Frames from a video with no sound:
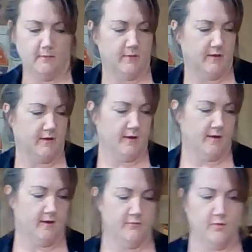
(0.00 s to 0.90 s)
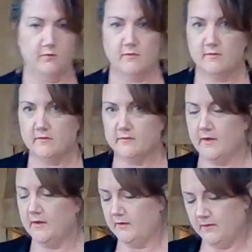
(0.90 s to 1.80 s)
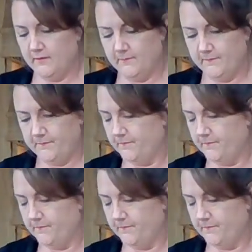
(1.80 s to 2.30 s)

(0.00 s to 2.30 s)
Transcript: and my knife over to the side here,